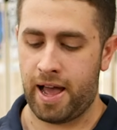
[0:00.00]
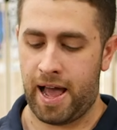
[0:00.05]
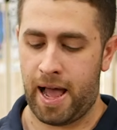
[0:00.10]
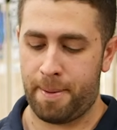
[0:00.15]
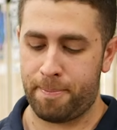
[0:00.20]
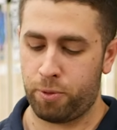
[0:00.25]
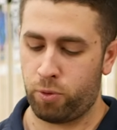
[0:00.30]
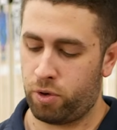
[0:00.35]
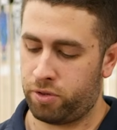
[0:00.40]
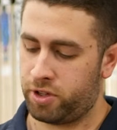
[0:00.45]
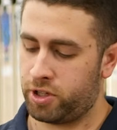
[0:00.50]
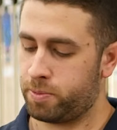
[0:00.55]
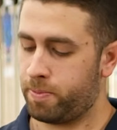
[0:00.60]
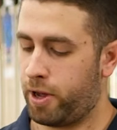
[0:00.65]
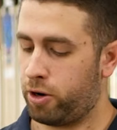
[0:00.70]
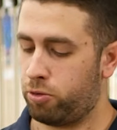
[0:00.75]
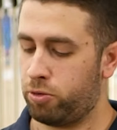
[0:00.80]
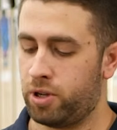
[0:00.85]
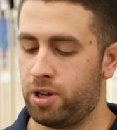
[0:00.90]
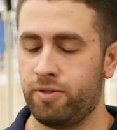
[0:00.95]
But what this
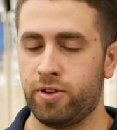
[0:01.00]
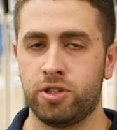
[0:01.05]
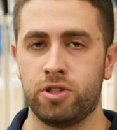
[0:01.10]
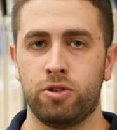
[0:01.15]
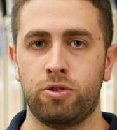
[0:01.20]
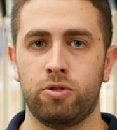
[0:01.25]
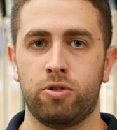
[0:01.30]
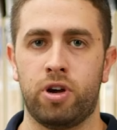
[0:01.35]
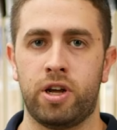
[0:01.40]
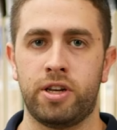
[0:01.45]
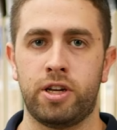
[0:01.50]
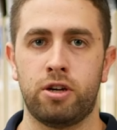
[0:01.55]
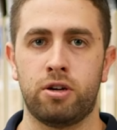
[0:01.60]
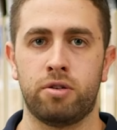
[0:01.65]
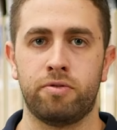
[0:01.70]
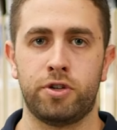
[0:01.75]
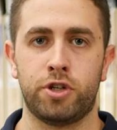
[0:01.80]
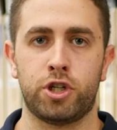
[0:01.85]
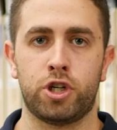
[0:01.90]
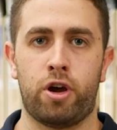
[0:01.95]
bat will give us a good idea
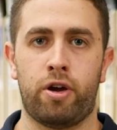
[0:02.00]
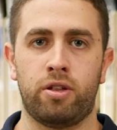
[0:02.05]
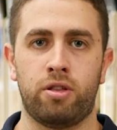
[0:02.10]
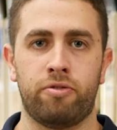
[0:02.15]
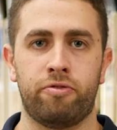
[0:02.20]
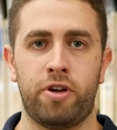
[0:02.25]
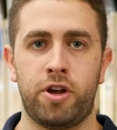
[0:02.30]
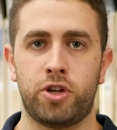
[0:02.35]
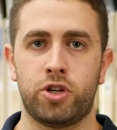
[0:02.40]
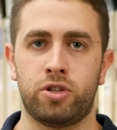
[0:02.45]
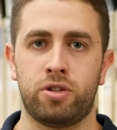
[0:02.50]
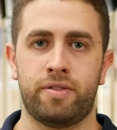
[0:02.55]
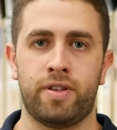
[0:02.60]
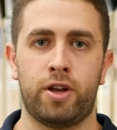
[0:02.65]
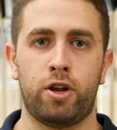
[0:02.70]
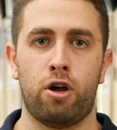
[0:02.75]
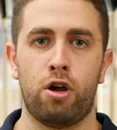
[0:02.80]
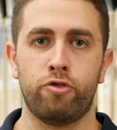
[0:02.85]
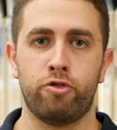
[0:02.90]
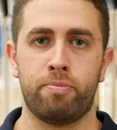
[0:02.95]
of is showing the features of
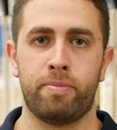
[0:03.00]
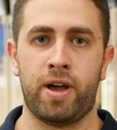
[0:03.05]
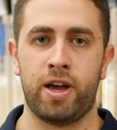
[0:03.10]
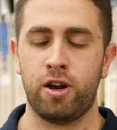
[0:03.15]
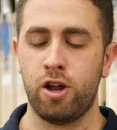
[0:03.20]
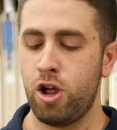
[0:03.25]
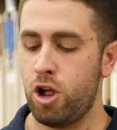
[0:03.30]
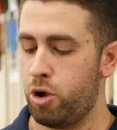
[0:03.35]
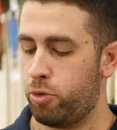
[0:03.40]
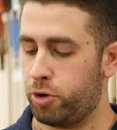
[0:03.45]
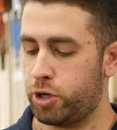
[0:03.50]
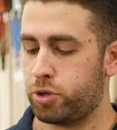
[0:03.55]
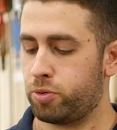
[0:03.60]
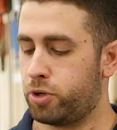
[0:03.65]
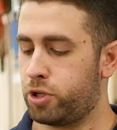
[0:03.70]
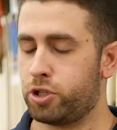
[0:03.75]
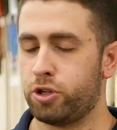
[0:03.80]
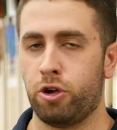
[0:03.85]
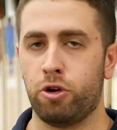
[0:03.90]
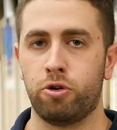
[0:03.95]
that Nova bat, which
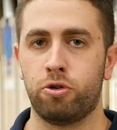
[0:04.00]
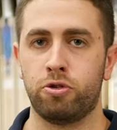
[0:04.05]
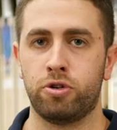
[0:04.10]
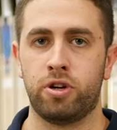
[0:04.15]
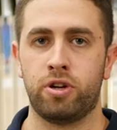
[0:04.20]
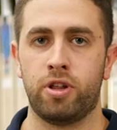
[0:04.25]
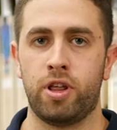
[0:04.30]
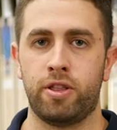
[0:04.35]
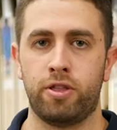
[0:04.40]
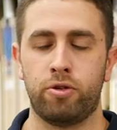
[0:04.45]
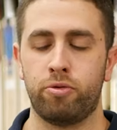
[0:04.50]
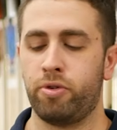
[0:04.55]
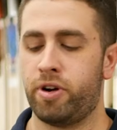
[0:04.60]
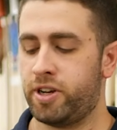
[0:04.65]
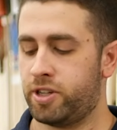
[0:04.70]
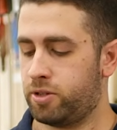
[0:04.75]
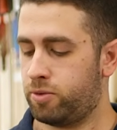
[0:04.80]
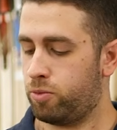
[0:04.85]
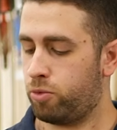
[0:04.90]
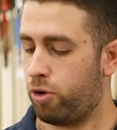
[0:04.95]
were so good and the
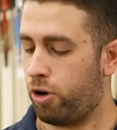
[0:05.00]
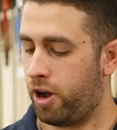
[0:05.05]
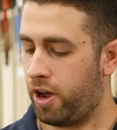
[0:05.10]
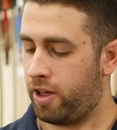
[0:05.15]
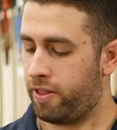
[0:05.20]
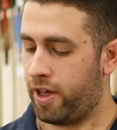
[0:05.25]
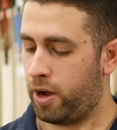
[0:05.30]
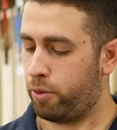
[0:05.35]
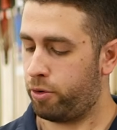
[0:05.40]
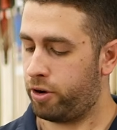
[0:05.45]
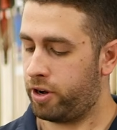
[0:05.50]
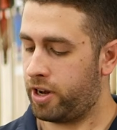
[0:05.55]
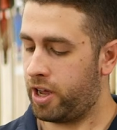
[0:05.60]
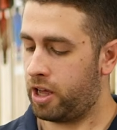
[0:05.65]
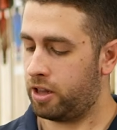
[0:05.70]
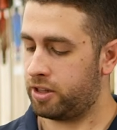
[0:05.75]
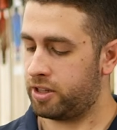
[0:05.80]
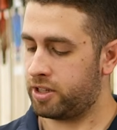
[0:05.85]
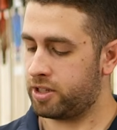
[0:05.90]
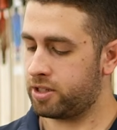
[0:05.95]
reason why they were in
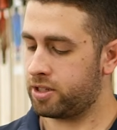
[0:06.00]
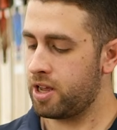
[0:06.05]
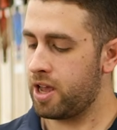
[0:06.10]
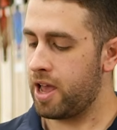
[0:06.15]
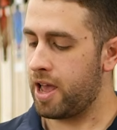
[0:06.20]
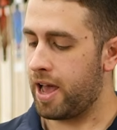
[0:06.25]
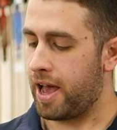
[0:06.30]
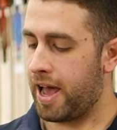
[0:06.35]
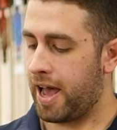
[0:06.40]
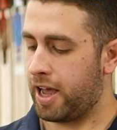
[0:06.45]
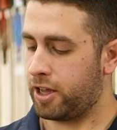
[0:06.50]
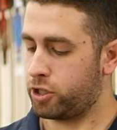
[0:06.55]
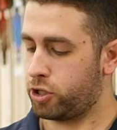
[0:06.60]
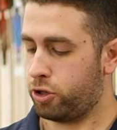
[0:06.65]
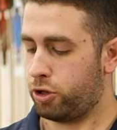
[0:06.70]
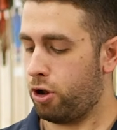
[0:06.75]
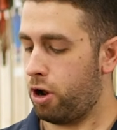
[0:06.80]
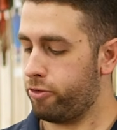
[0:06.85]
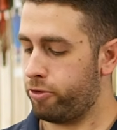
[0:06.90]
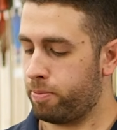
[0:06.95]
our list.
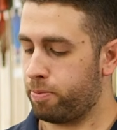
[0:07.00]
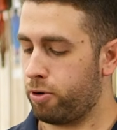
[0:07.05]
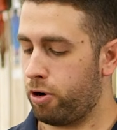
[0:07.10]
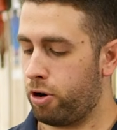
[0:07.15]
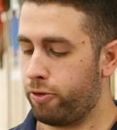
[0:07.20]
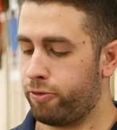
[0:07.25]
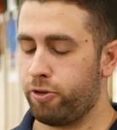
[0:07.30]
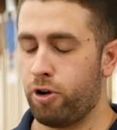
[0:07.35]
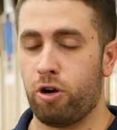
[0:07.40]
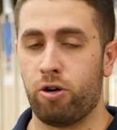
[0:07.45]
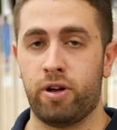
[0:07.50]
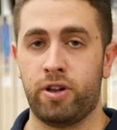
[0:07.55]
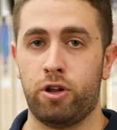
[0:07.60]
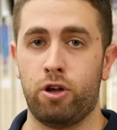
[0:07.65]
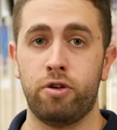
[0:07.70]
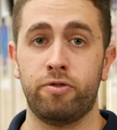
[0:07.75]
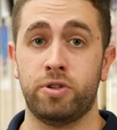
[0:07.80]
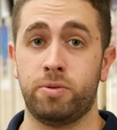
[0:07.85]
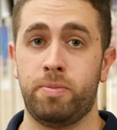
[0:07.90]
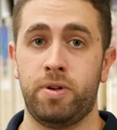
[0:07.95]
So the Nova profile,
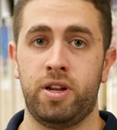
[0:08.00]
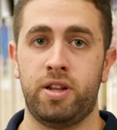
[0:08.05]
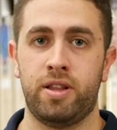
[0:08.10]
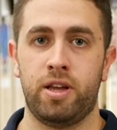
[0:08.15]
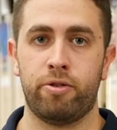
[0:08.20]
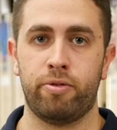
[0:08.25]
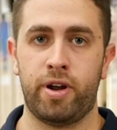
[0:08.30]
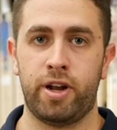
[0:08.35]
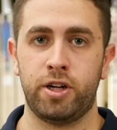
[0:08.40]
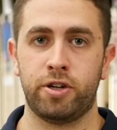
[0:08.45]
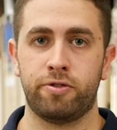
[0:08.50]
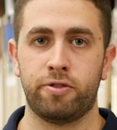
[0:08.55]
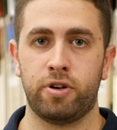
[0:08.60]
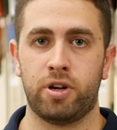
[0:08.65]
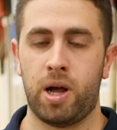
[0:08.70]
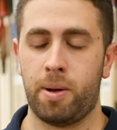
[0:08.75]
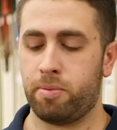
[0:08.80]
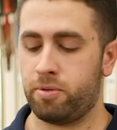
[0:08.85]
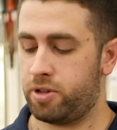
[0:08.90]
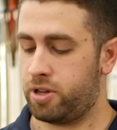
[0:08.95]
Nova's been in their range for
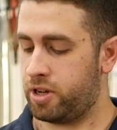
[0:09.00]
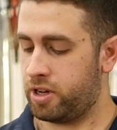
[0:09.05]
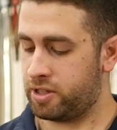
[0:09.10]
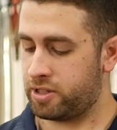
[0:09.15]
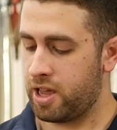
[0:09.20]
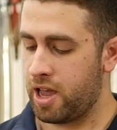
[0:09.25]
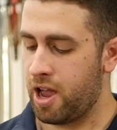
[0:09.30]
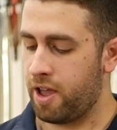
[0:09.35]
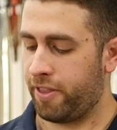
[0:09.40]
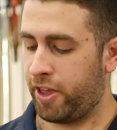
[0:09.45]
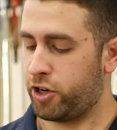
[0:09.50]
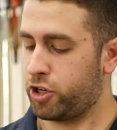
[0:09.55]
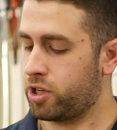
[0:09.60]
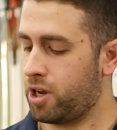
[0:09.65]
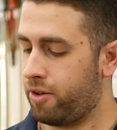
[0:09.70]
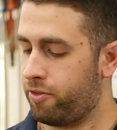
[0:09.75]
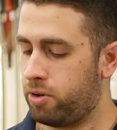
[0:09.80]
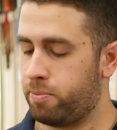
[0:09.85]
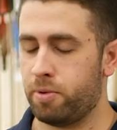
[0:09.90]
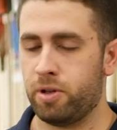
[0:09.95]
a couple of years. They just
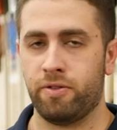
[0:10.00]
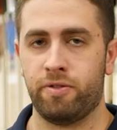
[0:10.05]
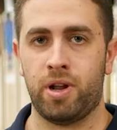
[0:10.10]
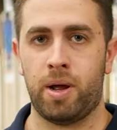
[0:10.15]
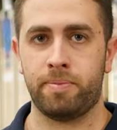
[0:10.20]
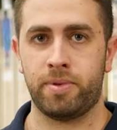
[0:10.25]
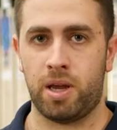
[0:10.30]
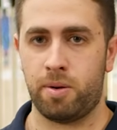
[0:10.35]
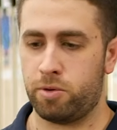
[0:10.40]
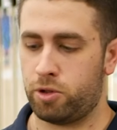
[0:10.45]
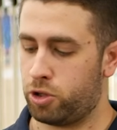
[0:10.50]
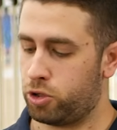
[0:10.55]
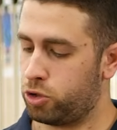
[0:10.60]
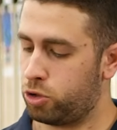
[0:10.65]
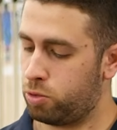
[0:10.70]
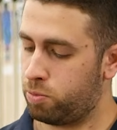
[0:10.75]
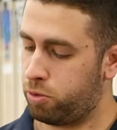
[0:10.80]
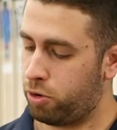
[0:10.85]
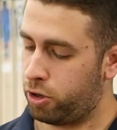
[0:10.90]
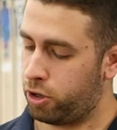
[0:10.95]
gave it a bit of an update with
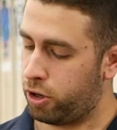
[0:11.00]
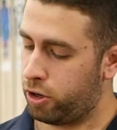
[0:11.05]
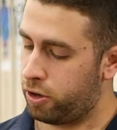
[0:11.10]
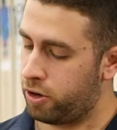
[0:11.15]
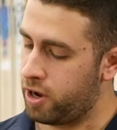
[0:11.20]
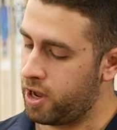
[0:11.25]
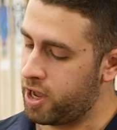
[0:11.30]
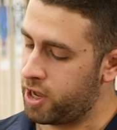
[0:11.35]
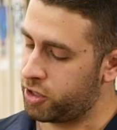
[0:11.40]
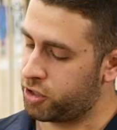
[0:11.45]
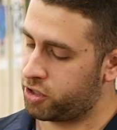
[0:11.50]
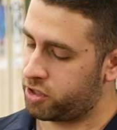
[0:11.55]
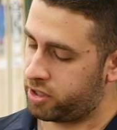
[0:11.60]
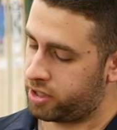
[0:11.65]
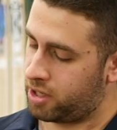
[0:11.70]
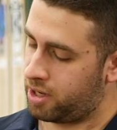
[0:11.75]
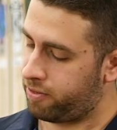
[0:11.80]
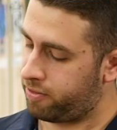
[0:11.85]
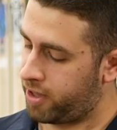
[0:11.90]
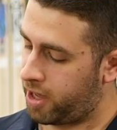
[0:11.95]
the 2.0, just
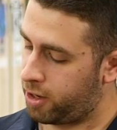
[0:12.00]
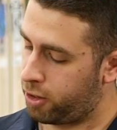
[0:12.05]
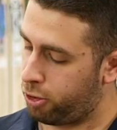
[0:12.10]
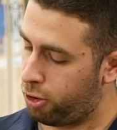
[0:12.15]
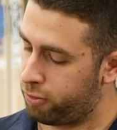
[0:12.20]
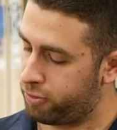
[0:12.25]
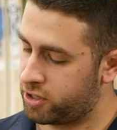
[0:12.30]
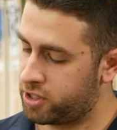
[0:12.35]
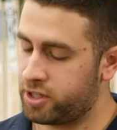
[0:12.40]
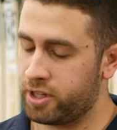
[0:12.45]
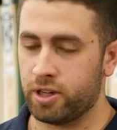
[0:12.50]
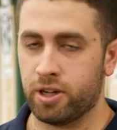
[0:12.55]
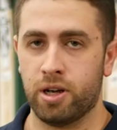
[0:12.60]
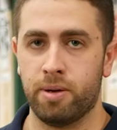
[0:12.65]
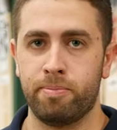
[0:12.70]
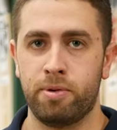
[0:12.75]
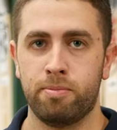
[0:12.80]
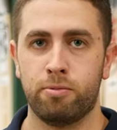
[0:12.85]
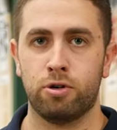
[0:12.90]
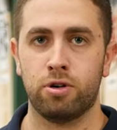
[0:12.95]
to give that Nova sticker
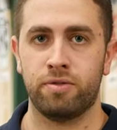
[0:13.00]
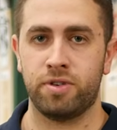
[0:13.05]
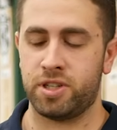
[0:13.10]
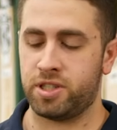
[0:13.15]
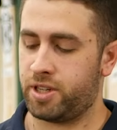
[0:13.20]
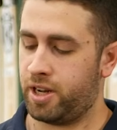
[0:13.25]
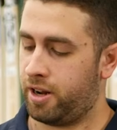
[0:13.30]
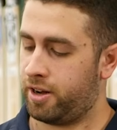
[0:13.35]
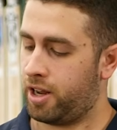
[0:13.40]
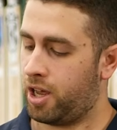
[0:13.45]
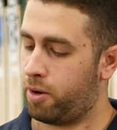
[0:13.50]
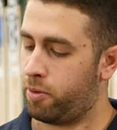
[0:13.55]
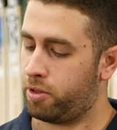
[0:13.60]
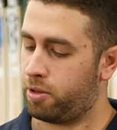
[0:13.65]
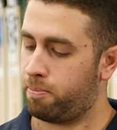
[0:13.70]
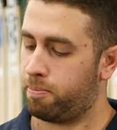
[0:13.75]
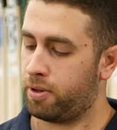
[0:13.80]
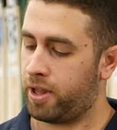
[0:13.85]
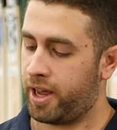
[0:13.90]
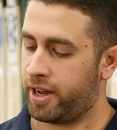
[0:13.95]
a bit more of a standout
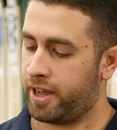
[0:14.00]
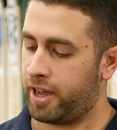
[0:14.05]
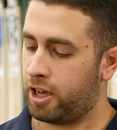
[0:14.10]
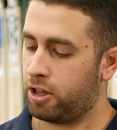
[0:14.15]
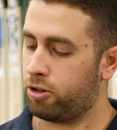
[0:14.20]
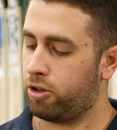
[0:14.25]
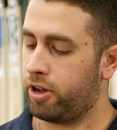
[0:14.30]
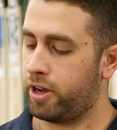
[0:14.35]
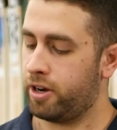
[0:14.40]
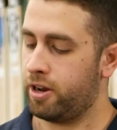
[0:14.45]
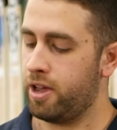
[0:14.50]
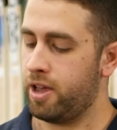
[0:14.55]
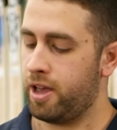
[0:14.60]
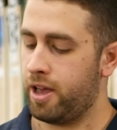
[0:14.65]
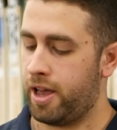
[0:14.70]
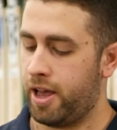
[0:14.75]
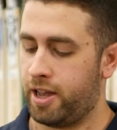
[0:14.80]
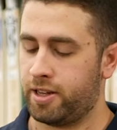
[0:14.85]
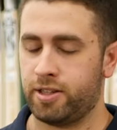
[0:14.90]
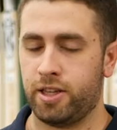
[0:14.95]
with a black outline.
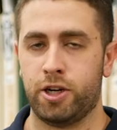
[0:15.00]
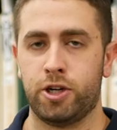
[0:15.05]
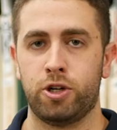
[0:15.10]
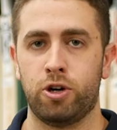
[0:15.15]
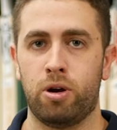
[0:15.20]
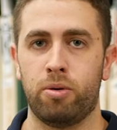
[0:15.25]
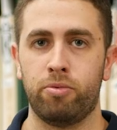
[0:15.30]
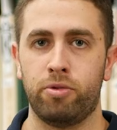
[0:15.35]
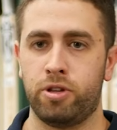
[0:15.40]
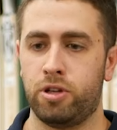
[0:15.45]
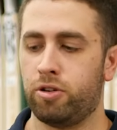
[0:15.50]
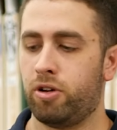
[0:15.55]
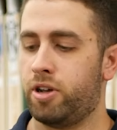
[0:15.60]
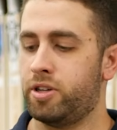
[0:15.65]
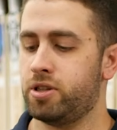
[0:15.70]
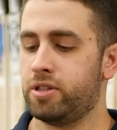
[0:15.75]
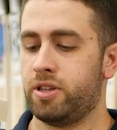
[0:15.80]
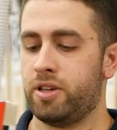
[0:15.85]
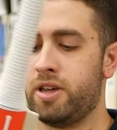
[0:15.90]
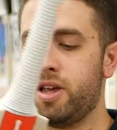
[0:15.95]
So they show up really
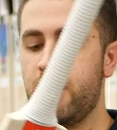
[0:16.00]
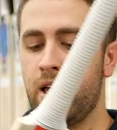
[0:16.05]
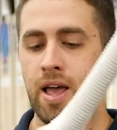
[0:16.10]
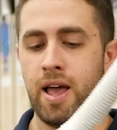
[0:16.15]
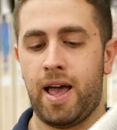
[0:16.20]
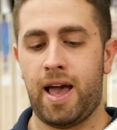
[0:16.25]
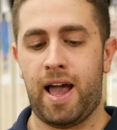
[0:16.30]
nicely.